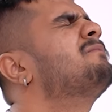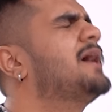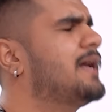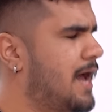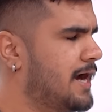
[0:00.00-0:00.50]

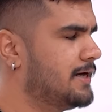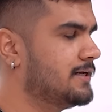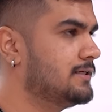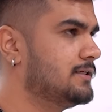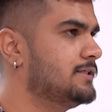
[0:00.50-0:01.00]
My
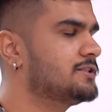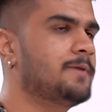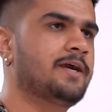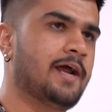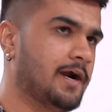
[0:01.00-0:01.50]
idol is
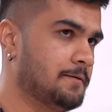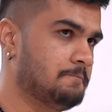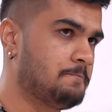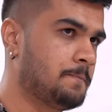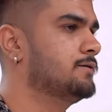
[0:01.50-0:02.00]
my dad.
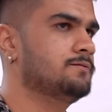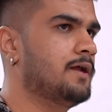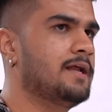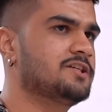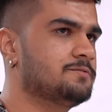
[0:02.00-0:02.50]

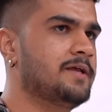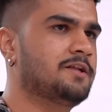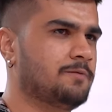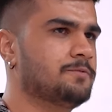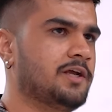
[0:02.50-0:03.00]
I'll just make
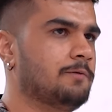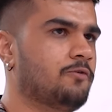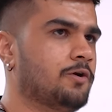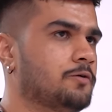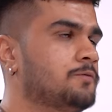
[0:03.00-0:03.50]
something up
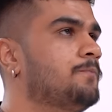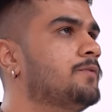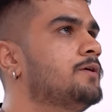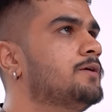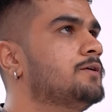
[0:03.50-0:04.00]
for now.
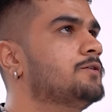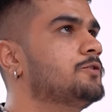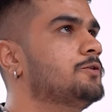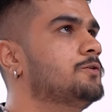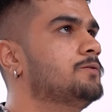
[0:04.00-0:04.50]

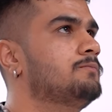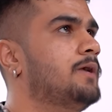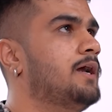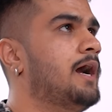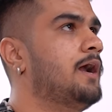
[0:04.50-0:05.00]
So
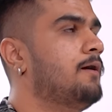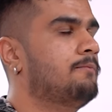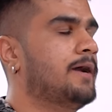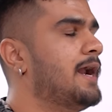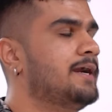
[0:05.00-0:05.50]
my
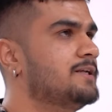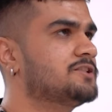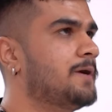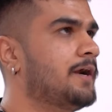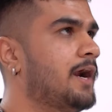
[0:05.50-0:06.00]
idol
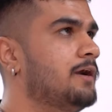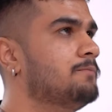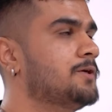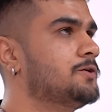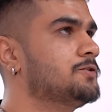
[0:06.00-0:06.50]
is my dad
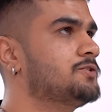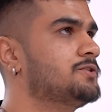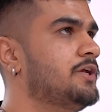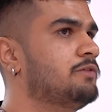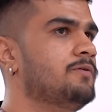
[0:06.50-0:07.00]
because
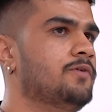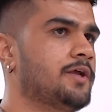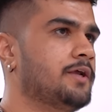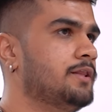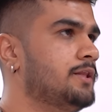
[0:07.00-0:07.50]
he's been
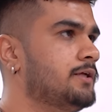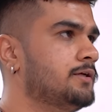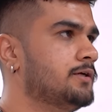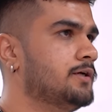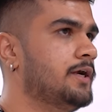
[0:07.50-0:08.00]
working in
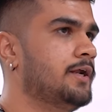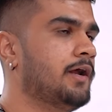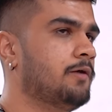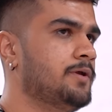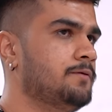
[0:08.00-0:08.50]
the
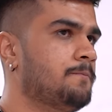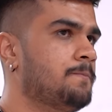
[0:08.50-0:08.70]
Indian Army.